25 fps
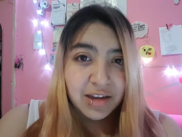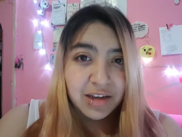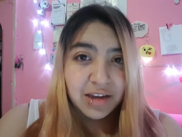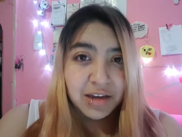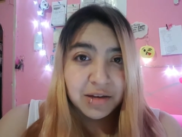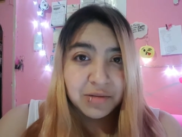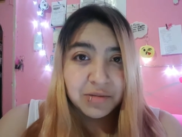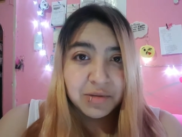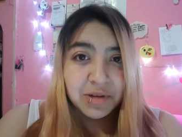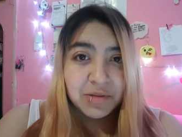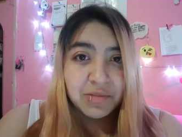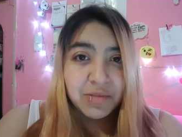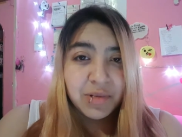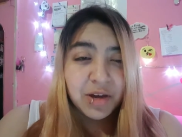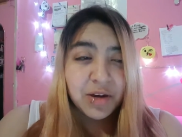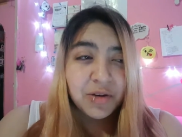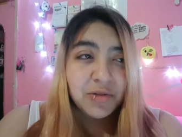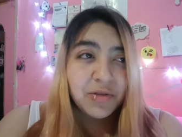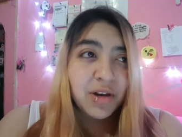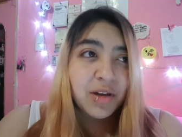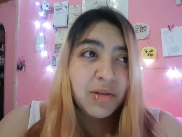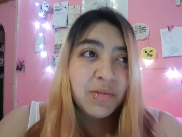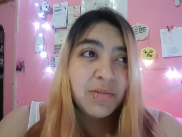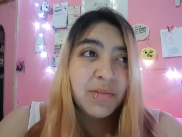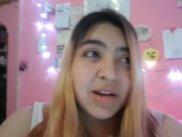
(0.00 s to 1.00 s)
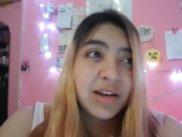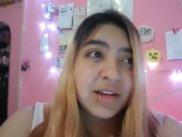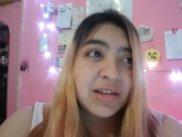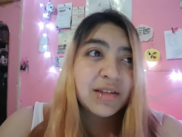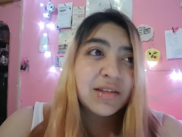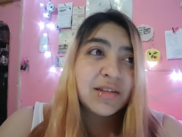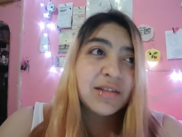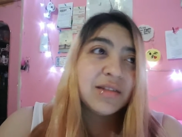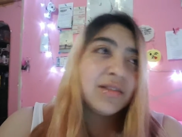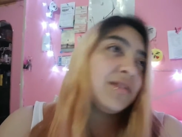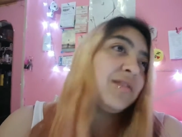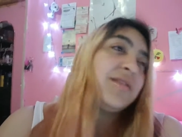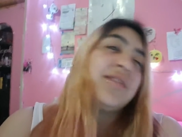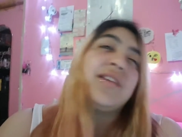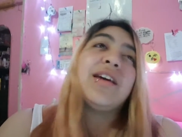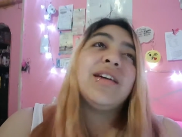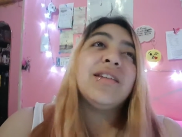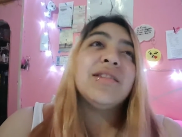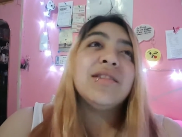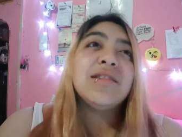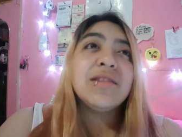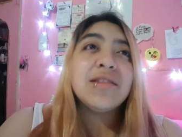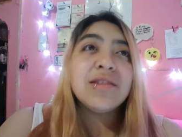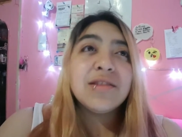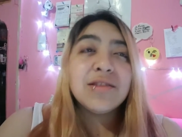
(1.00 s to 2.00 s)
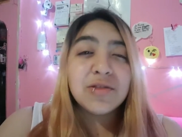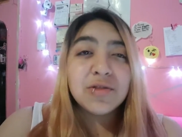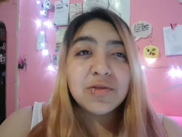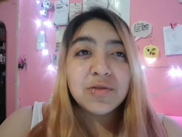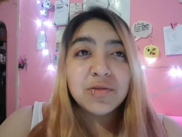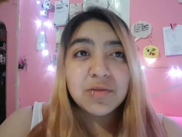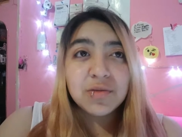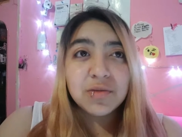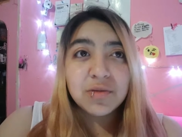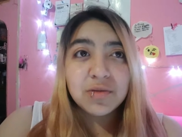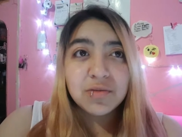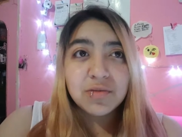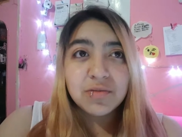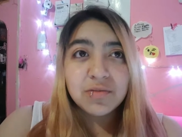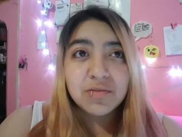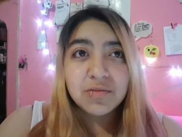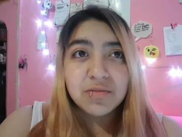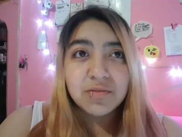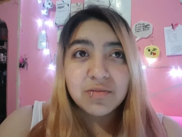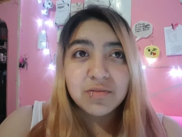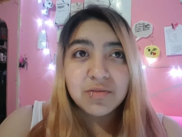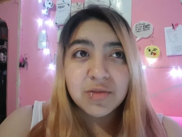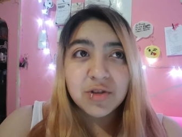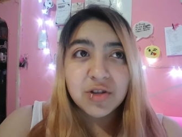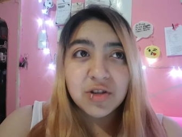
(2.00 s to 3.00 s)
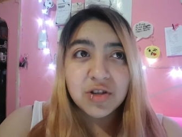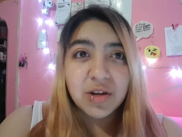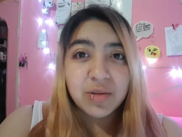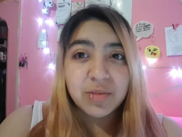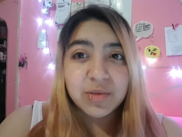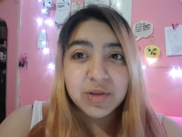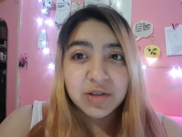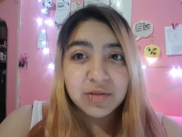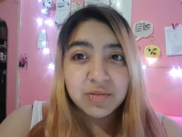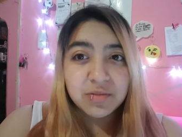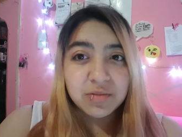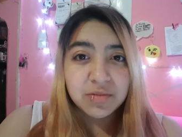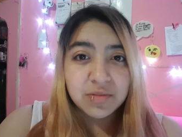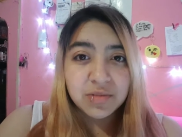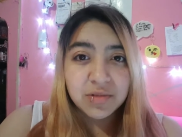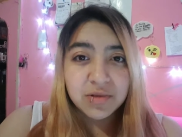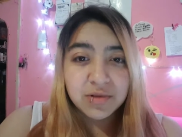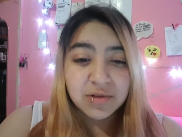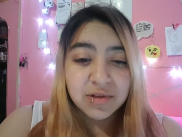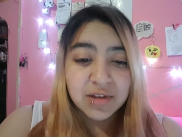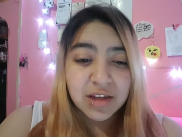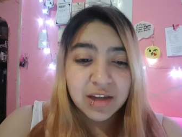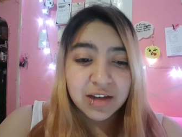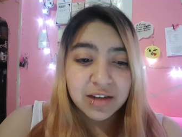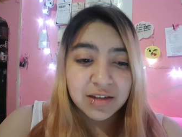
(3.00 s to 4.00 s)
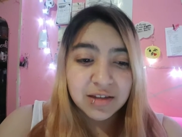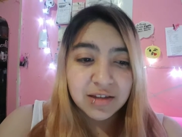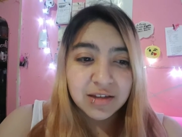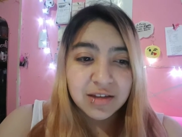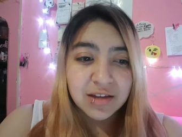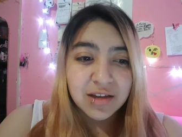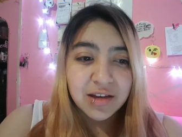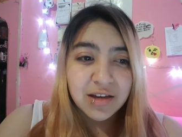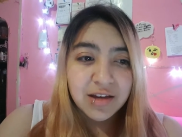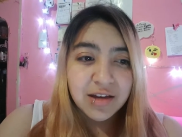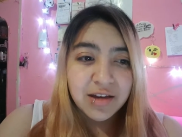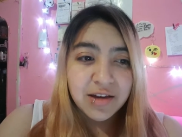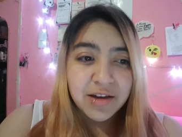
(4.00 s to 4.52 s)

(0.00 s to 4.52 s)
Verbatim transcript: Even my grandma sends to shop some things